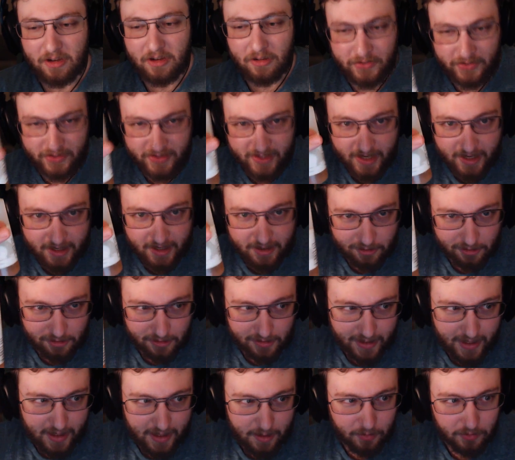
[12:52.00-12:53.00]
style,
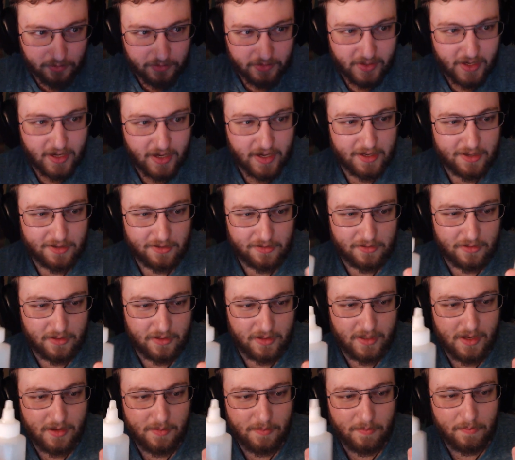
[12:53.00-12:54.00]
label
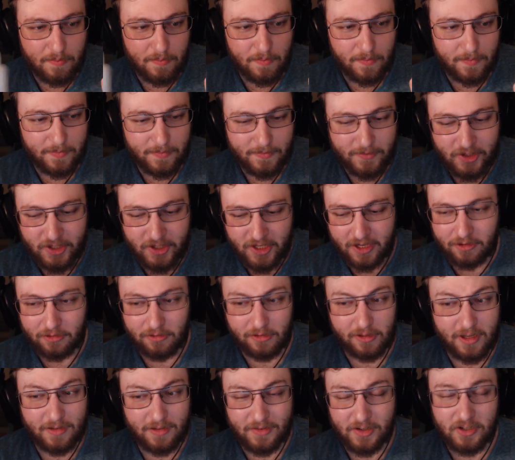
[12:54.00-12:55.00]
style.
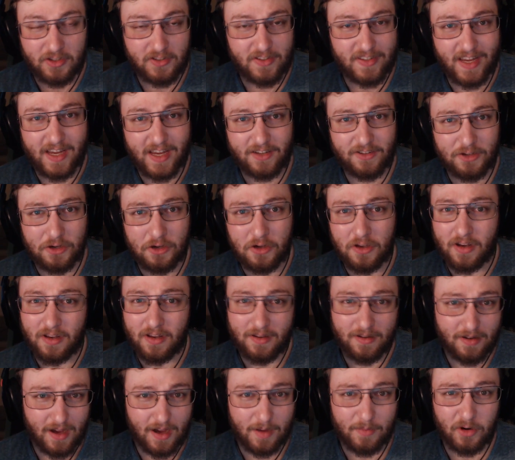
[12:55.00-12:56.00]
Generally, if it just tastes good,
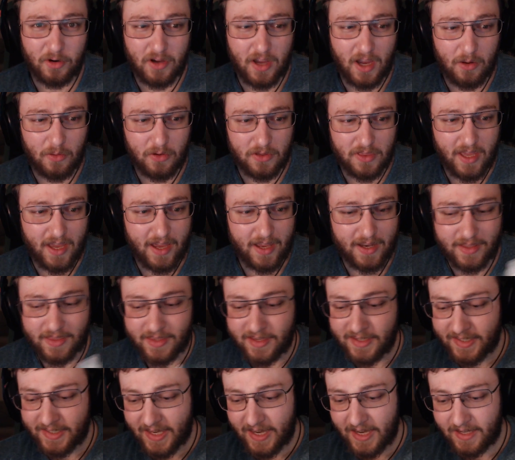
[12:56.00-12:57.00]
I'm okay with that. In
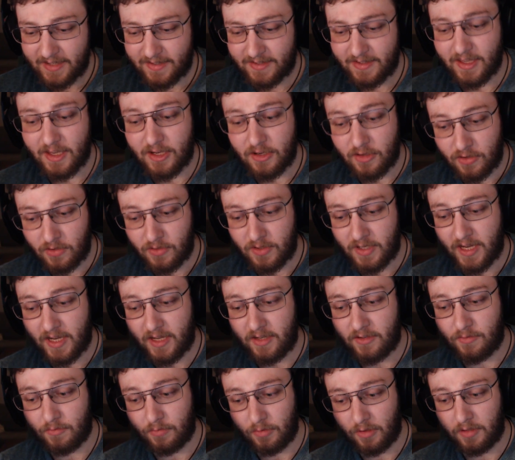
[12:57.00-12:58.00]
this case, they do
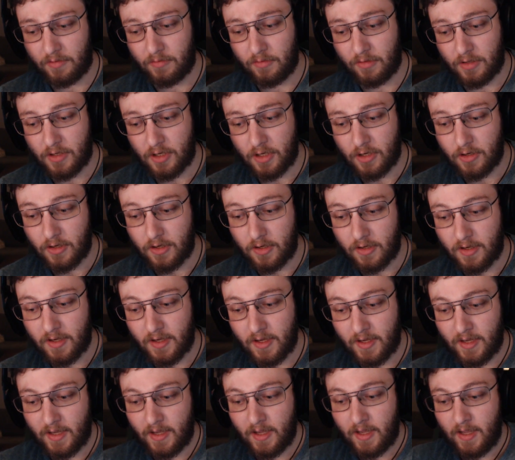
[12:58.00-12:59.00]
taste really, really good.
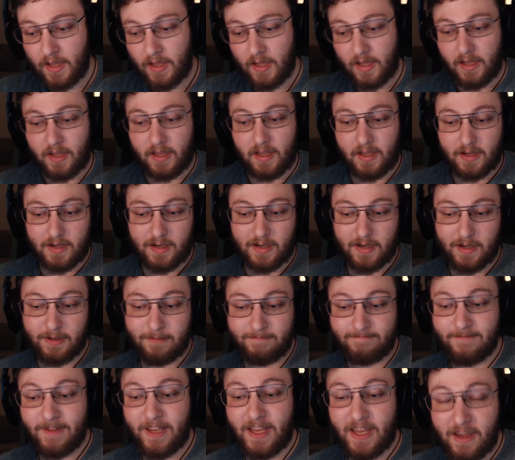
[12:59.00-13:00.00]

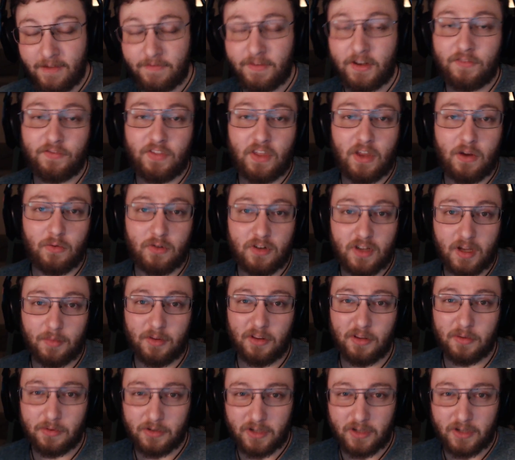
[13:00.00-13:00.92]
Even if they were double the